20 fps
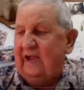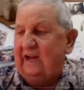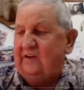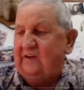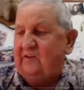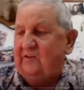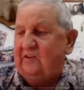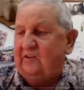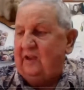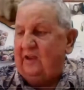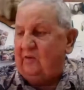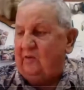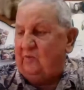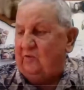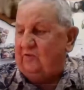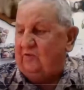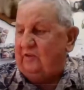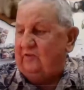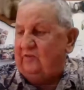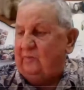I hate to say
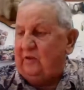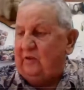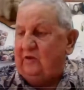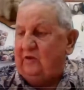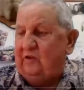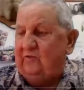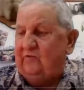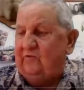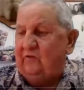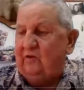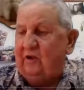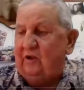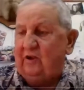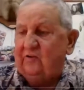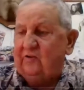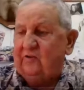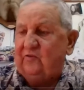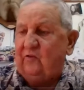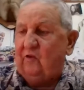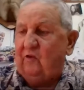it's been good for
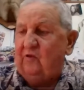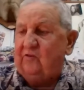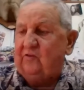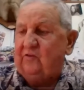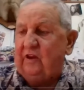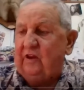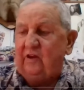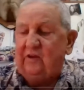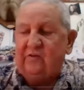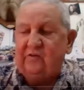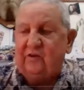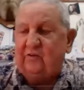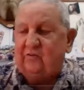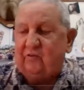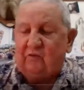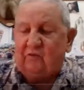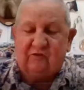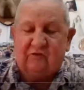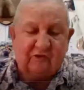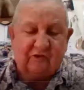us for Stanley
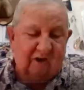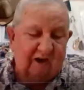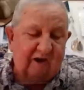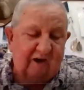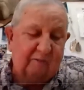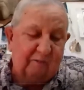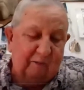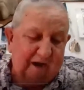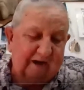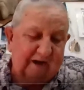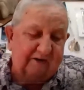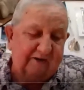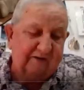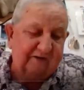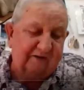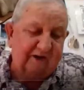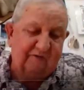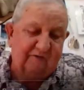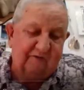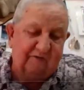Jigs for selling
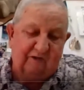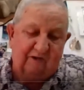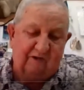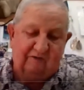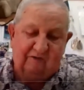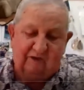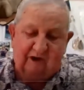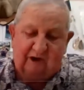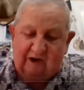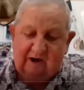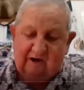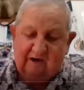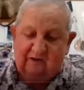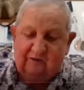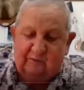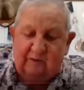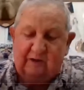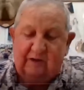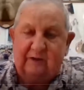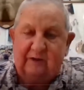baits, not for everything
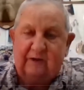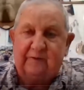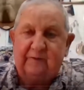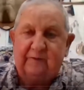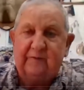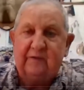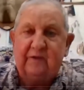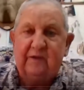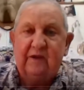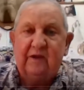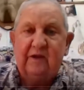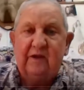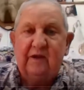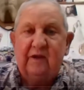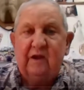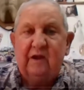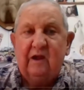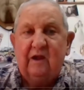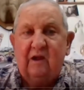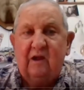else, but a
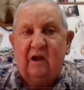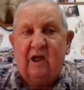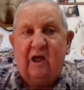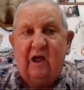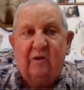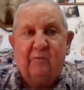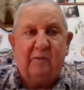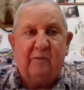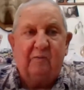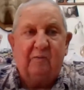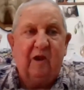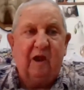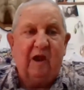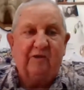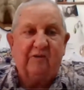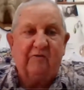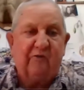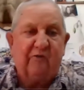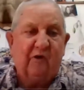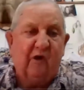lot of people
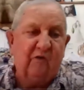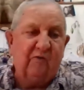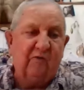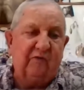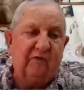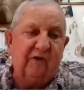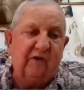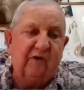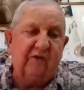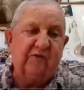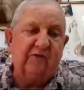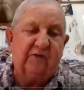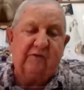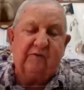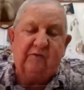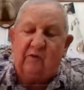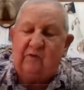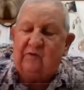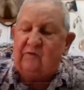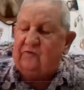like to frog fish,
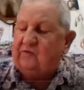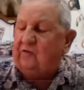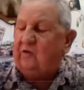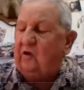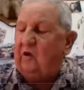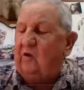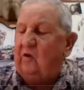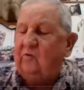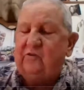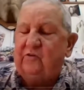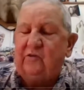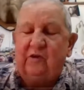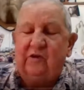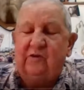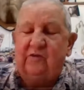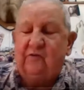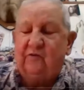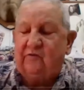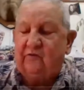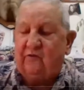and we sell
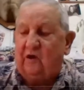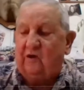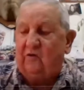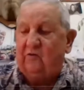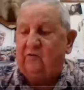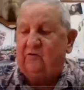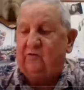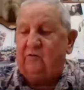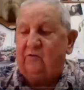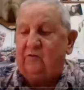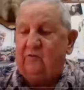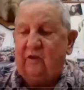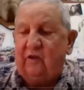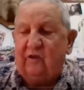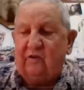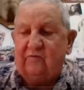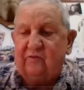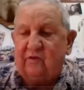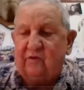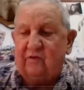tons of frogs through
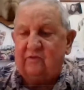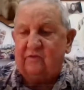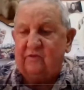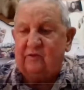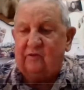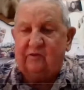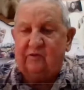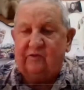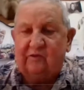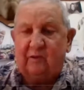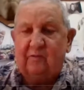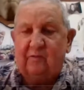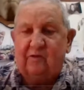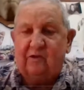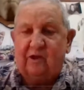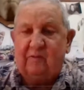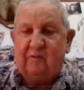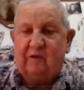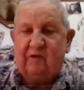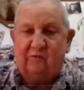the
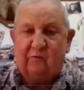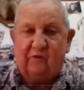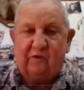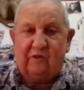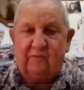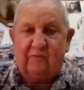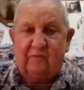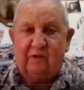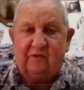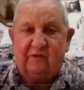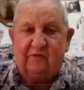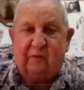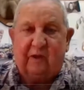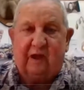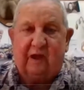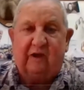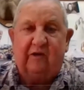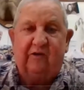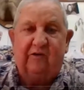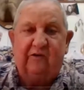summertime. That's one of the best
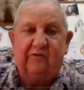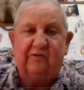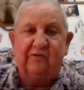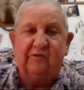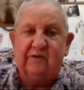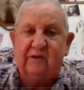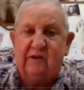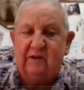patterns.